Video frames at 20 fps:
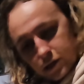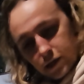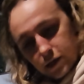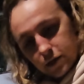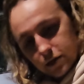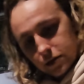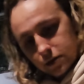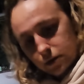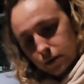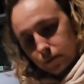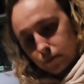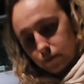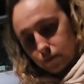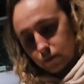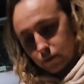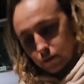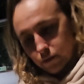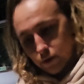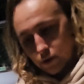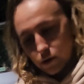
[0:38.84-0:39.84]
take some
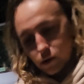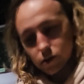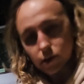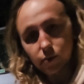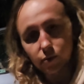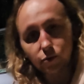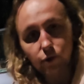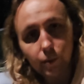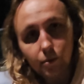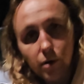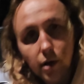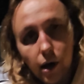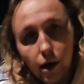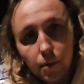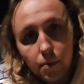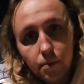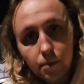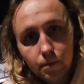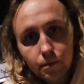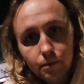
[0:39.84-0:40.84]
grip
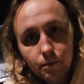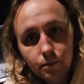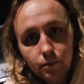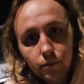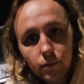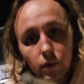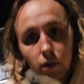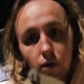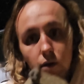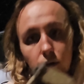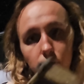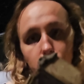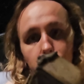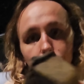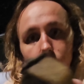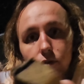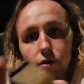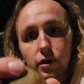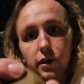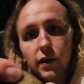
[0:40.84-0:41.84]
gum.
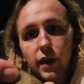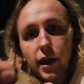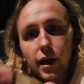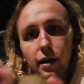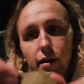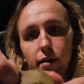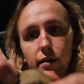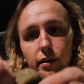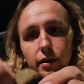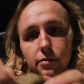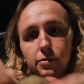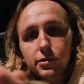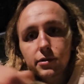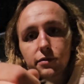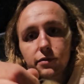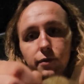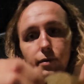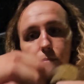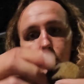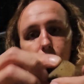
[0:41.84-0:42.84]
So look at that. That was
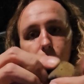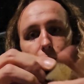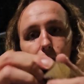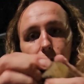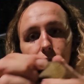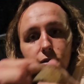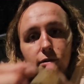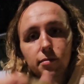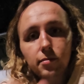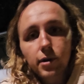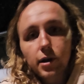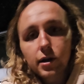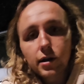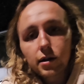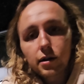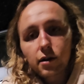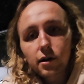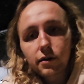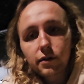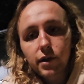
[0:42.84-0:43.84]
from the last little bit I
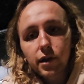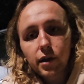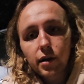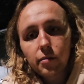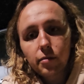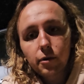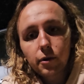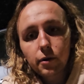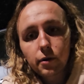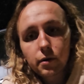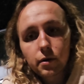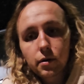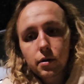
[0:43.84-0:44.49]
did off camera.